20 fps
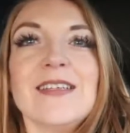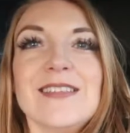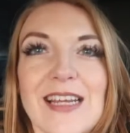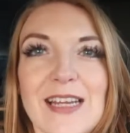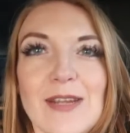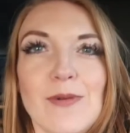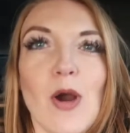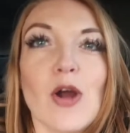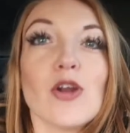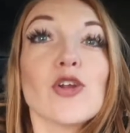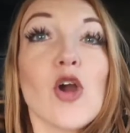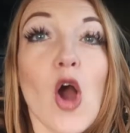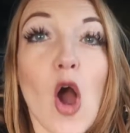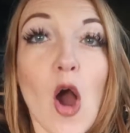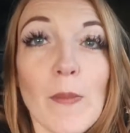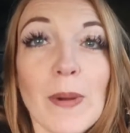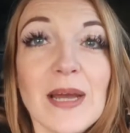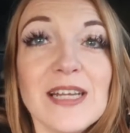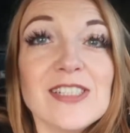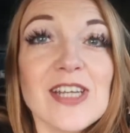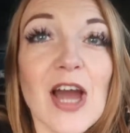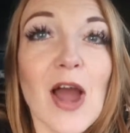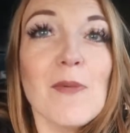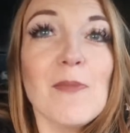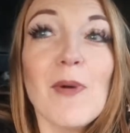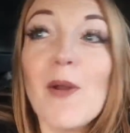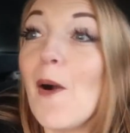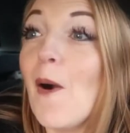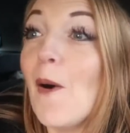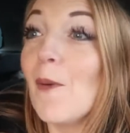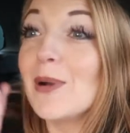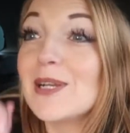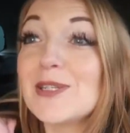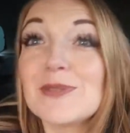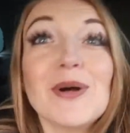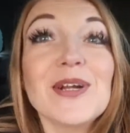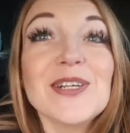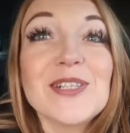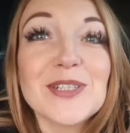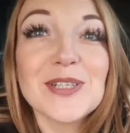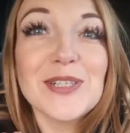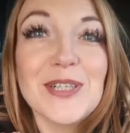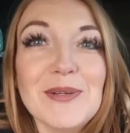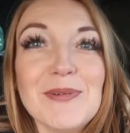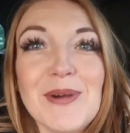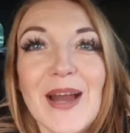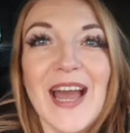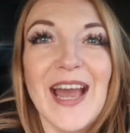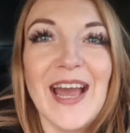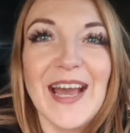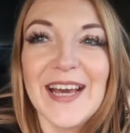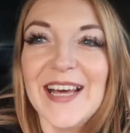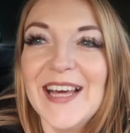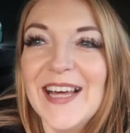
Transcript: Tell you what, comment down below which one should he wear.